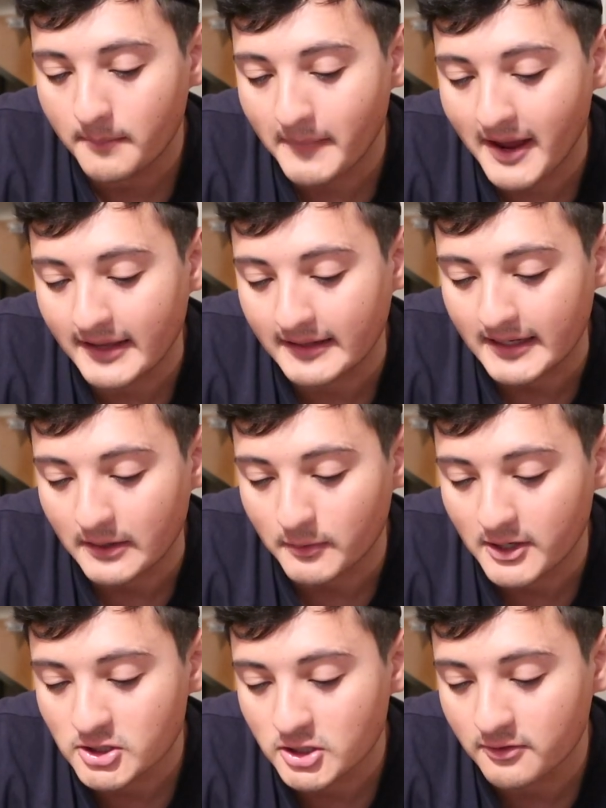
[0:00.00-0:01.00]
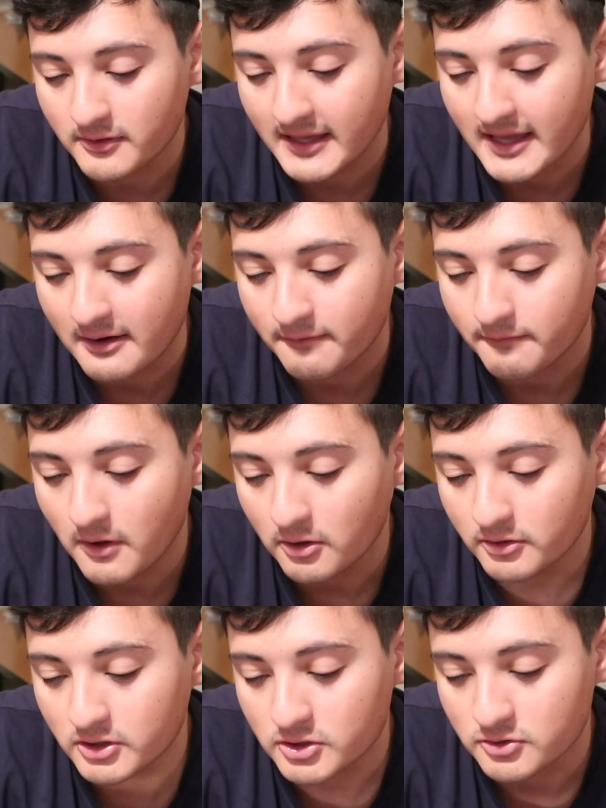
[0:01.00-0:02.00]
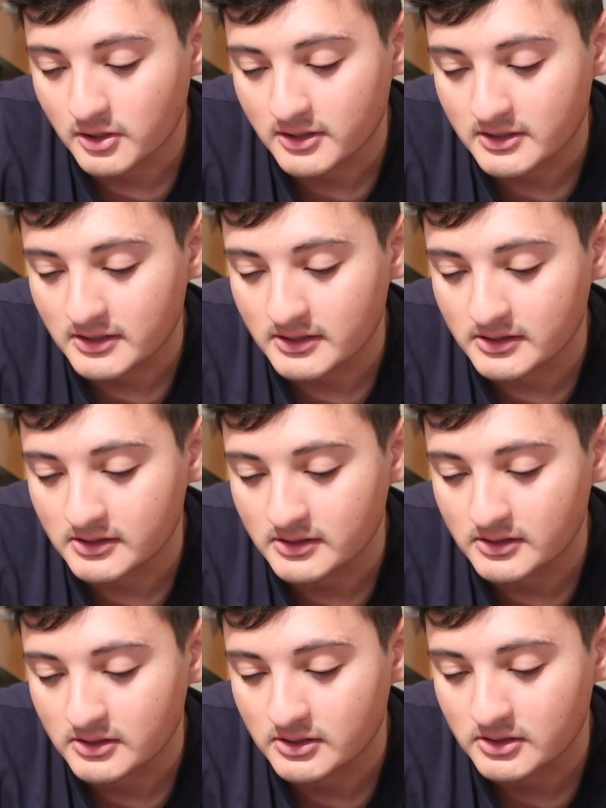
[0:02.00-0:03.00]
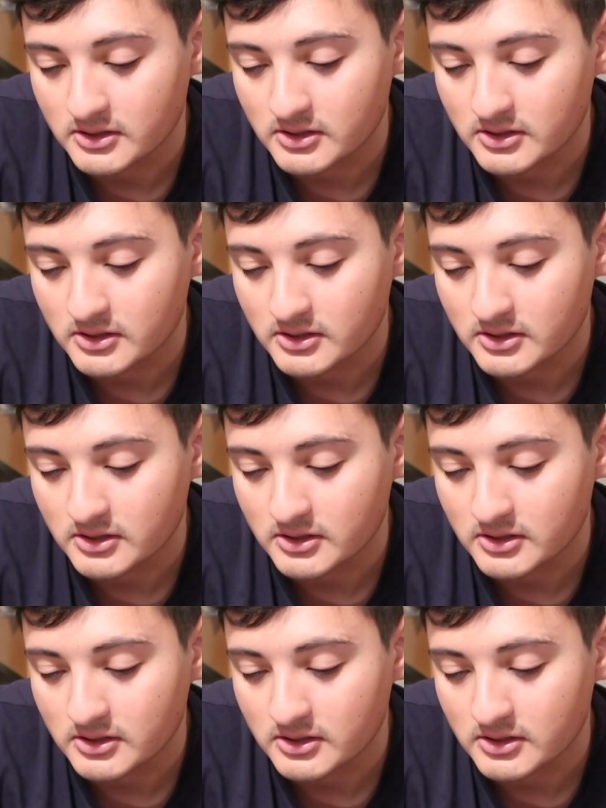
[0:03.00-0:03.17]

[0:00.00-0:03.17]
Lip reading: mailing, make sure your kid follow instructions.